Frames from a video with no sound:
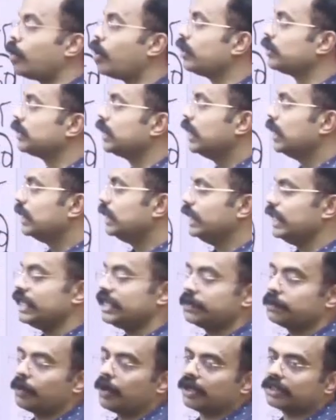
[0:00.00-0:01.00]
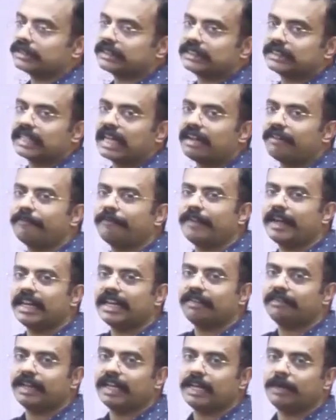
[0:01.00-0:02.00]
box. These boxes are
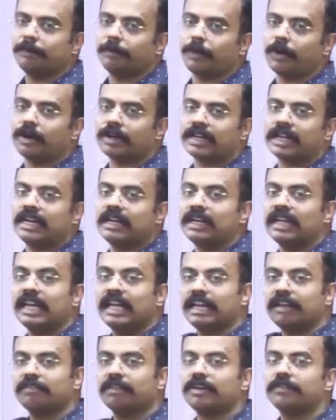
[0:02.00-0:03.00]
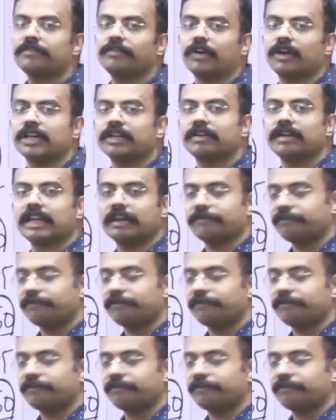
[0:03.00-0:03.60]
very, very important even for your